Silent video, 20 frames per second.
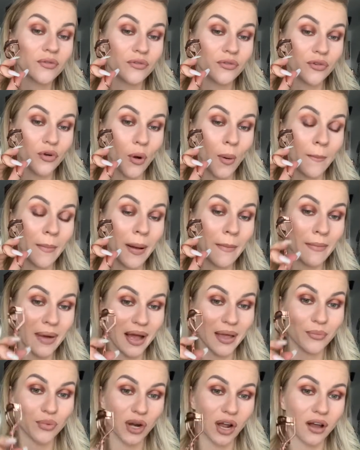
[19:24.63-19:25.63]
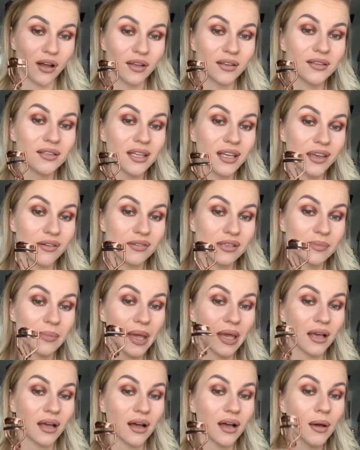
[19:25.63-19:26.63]
from my brand, Ieva's
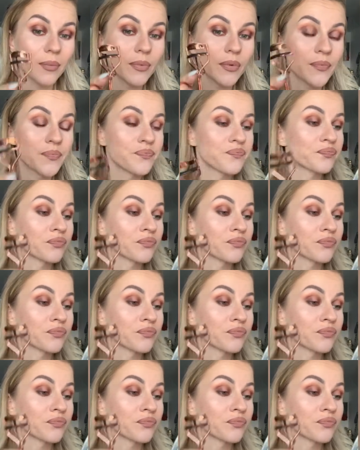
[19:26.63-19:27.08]
Makeup,